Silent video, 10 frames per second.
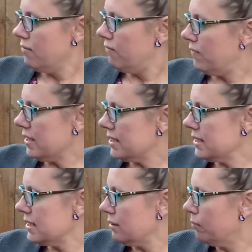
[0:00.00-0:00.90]

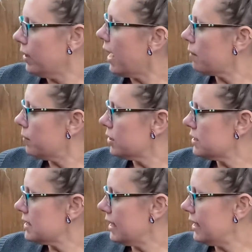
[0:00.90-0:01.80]
Pheasants and blackbirds
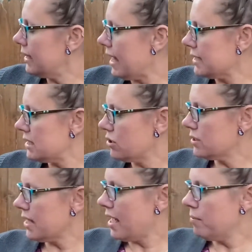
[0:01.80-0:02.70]
eat last year's
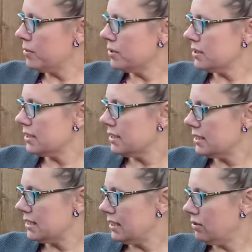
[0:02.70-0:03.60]
apples,
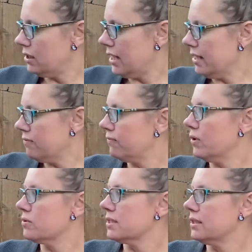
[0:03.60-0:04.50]
still lying
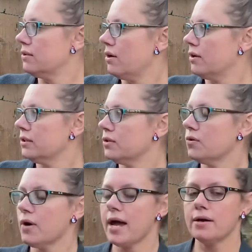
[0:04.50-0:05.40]
frozen on the
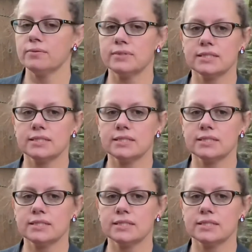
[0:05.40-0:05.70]
ground.